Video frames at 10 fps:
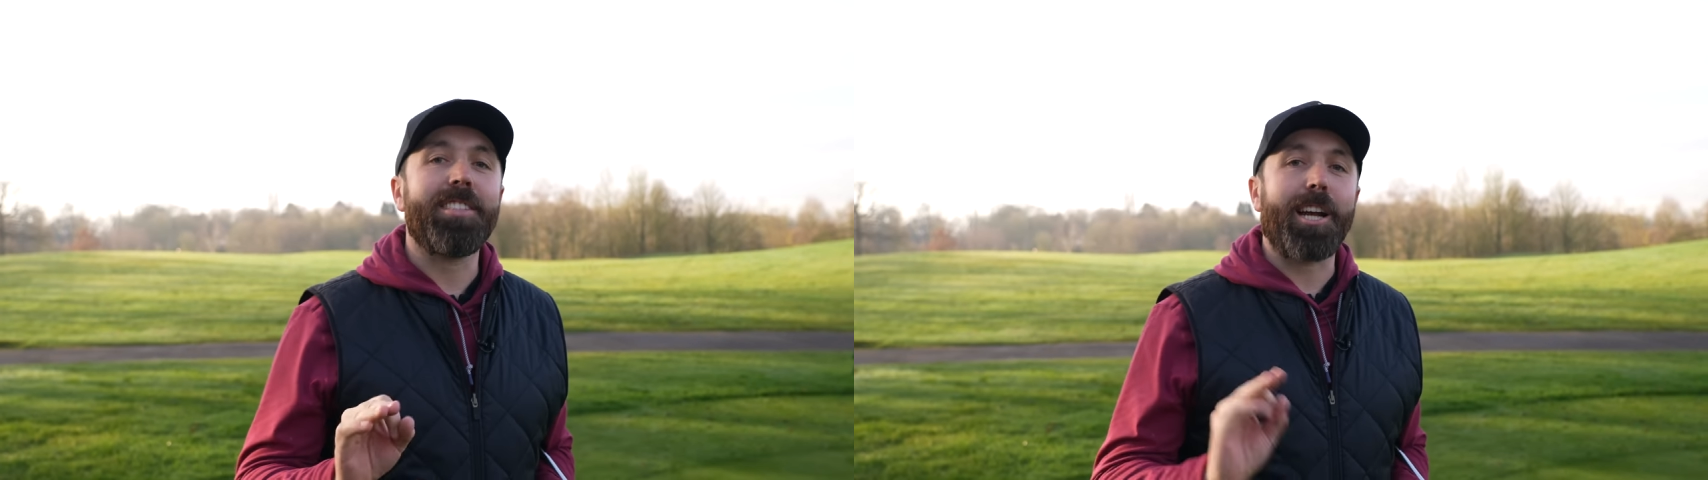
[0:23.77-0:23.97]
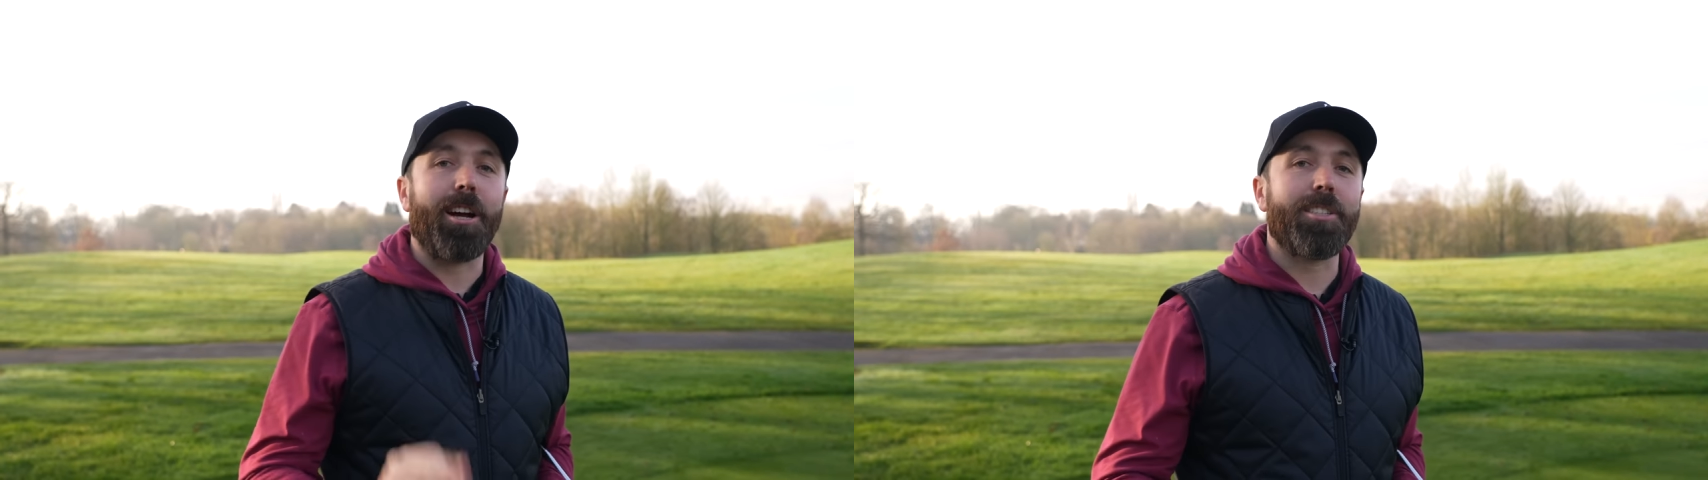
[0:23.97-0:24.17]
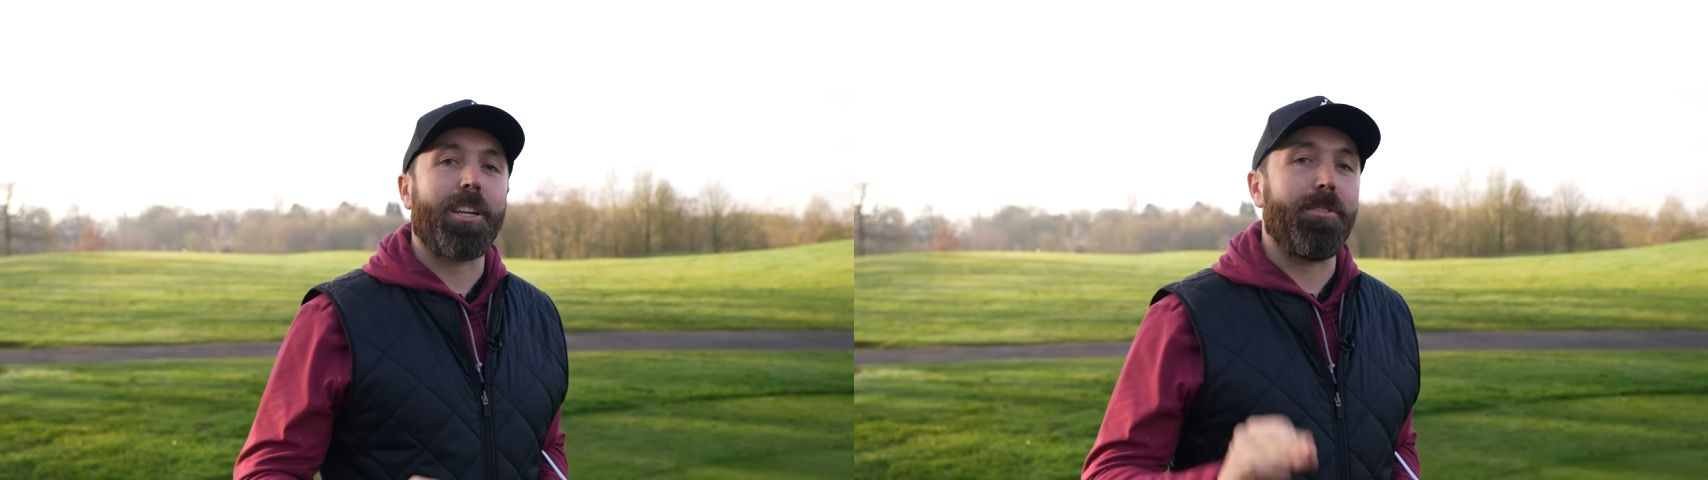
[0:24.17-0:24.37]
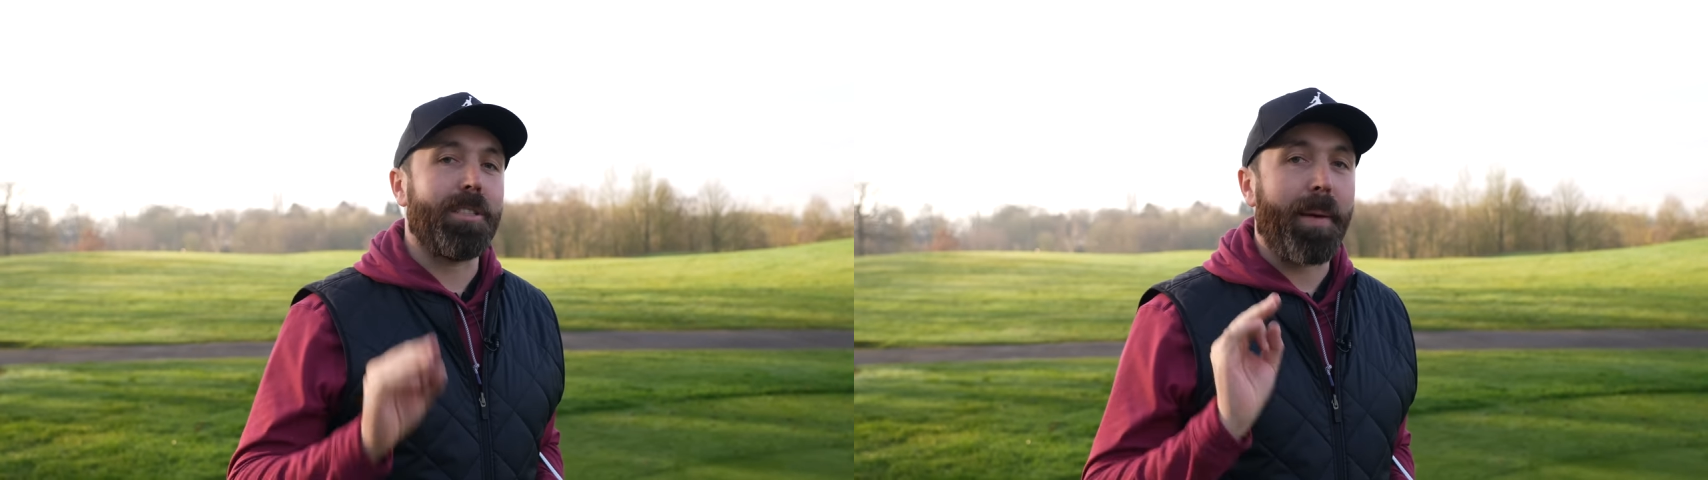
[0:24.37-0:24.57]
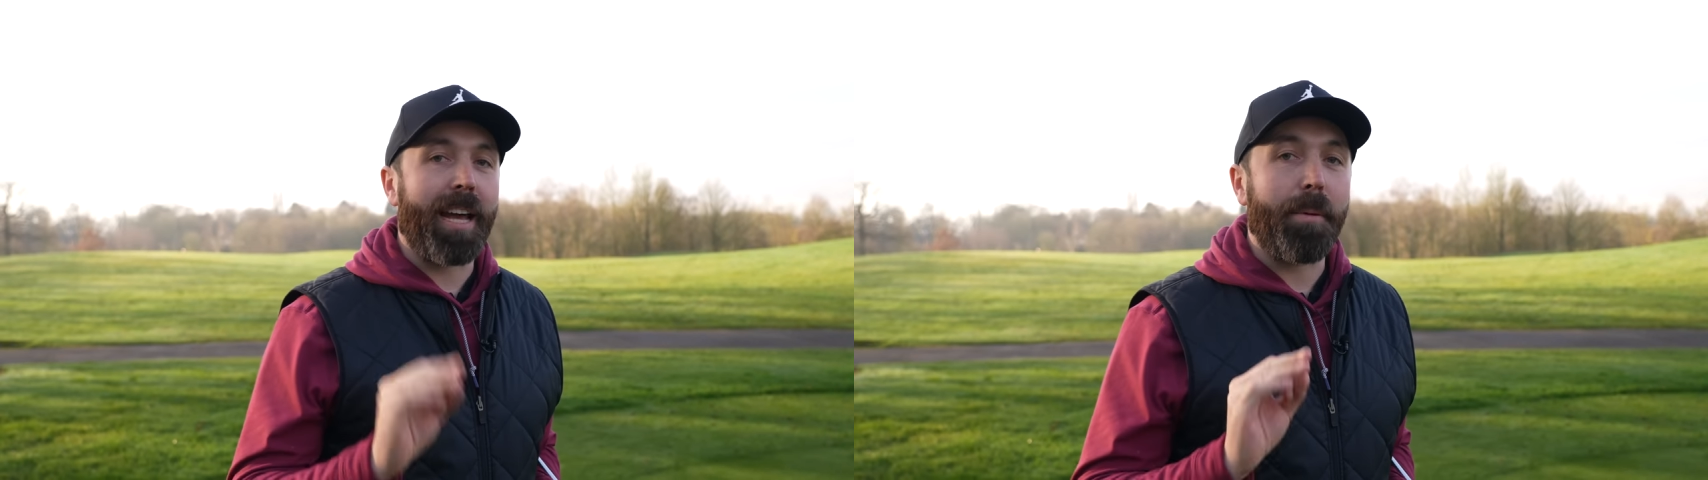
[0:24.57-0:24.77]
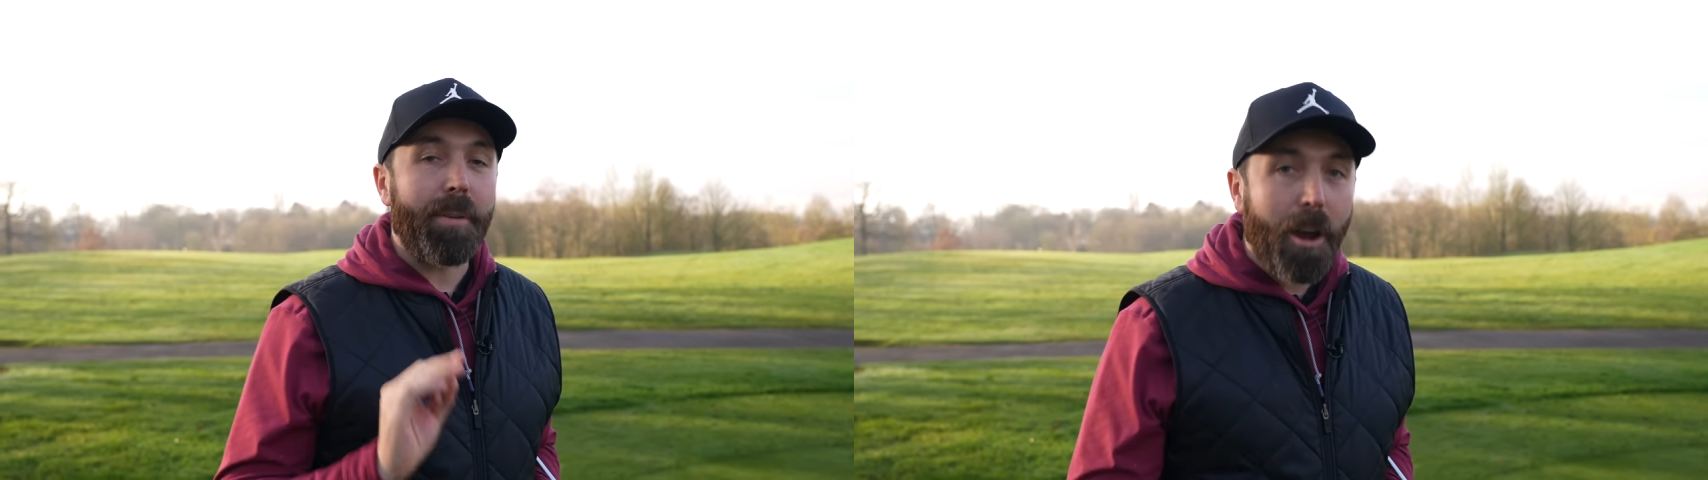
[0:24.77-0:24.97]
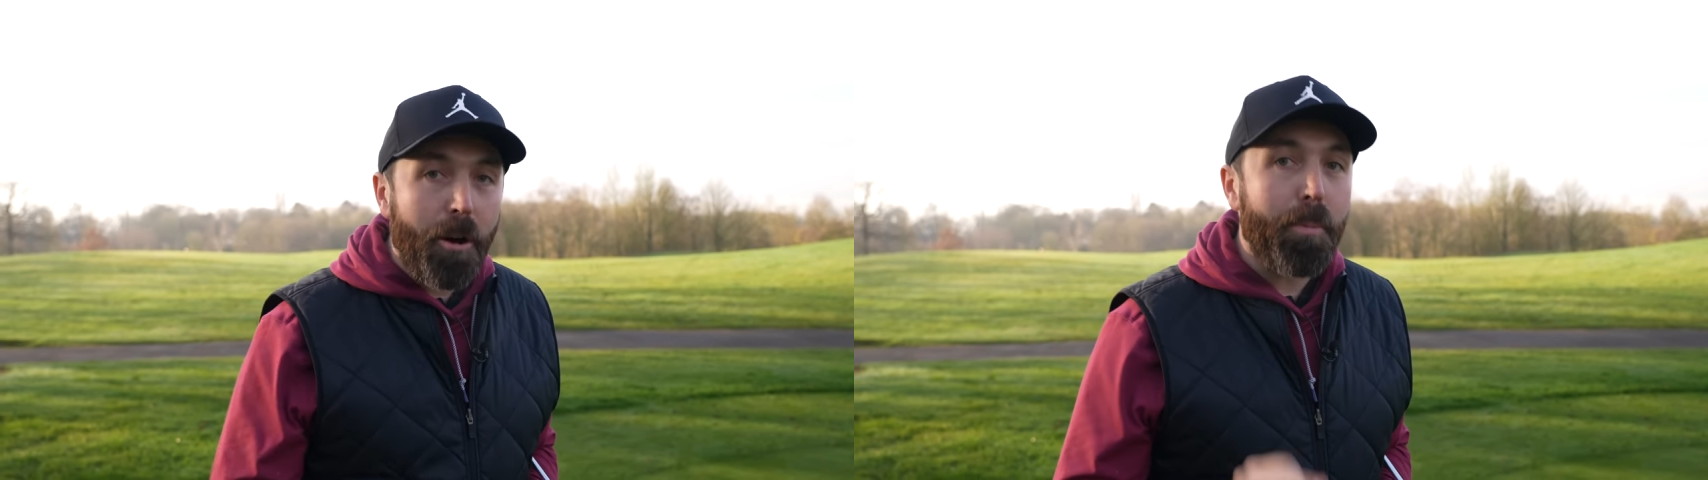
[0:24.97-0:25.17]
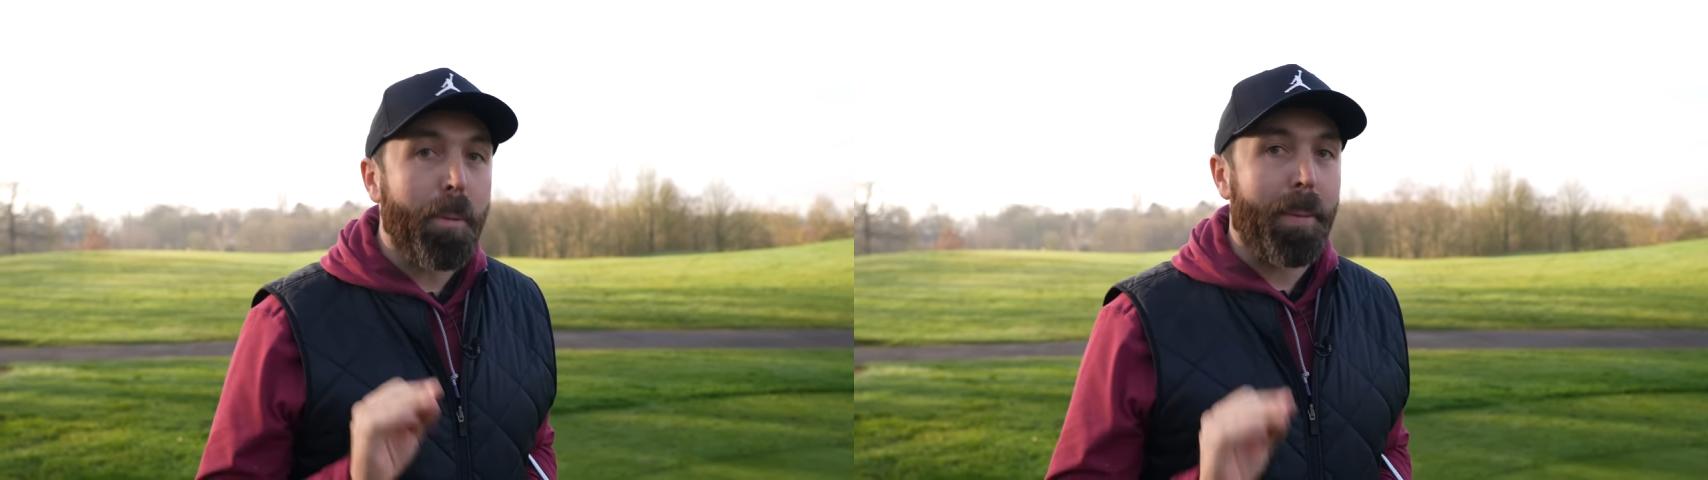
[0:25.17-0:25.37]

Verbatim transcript: to Costco to buy the Cobra